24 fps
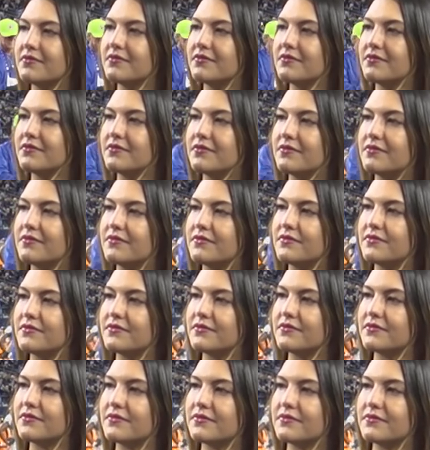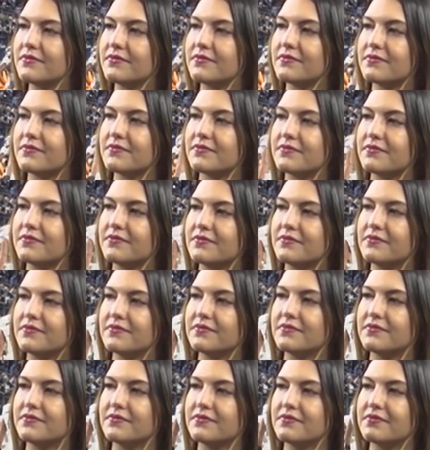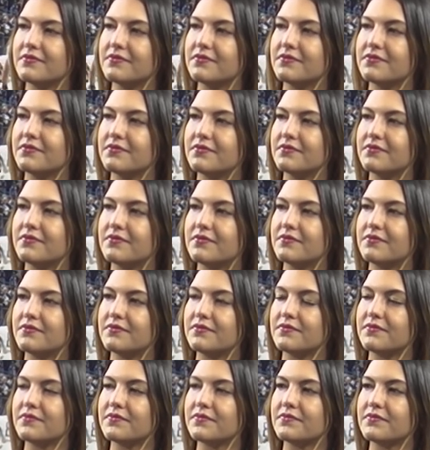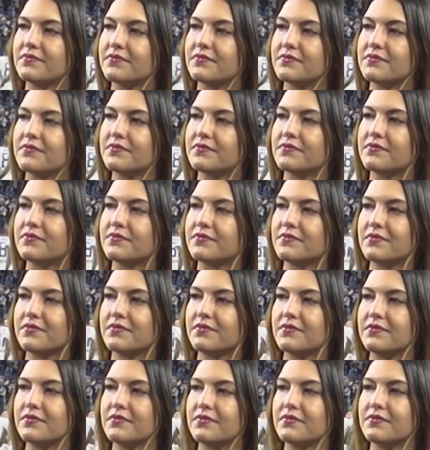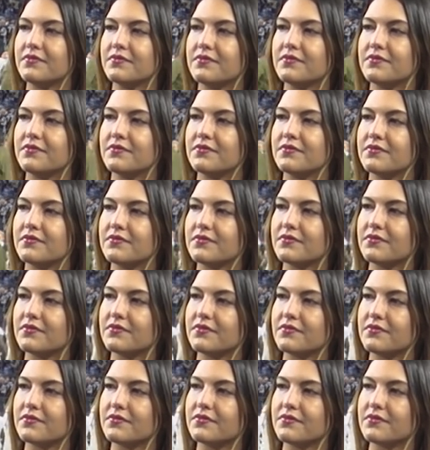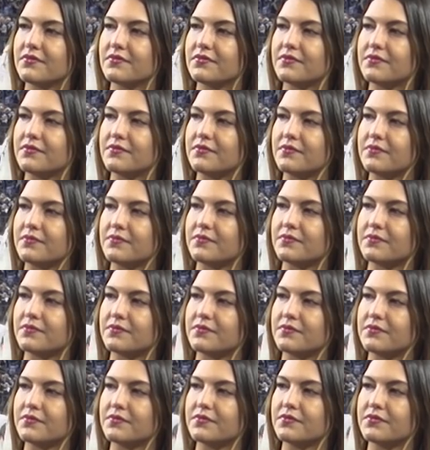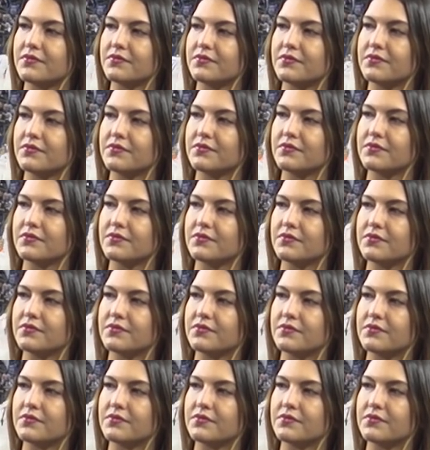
No words are spoken by the person on screen.